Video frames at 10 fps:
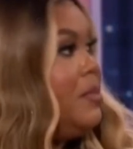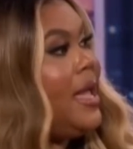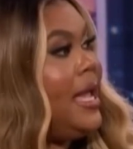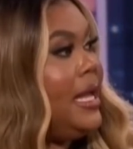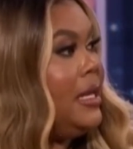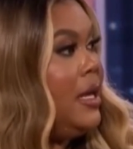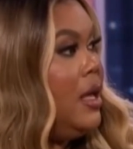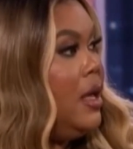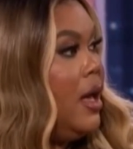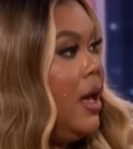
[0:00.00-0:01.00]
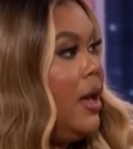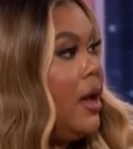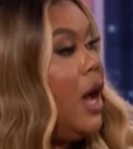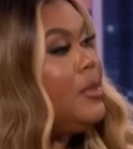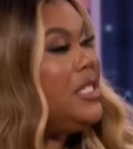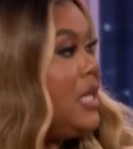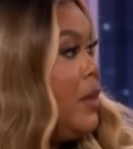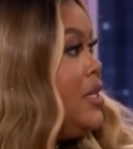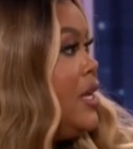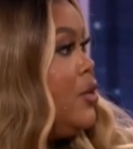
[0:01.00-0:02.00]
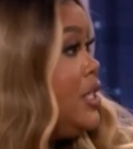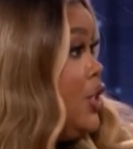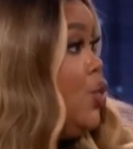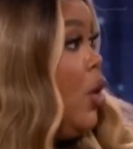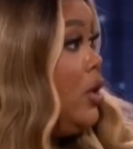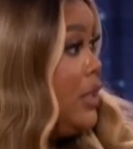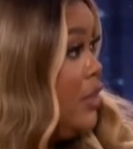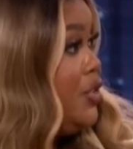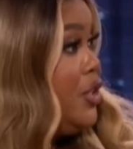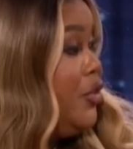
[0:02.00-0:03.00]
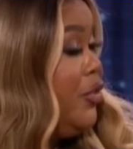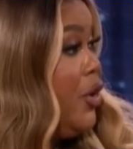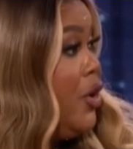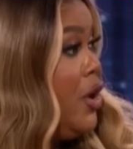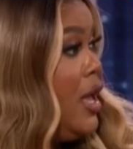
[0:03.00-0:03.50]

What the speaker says: one of treachery that went far beyond what any of them could have predicted.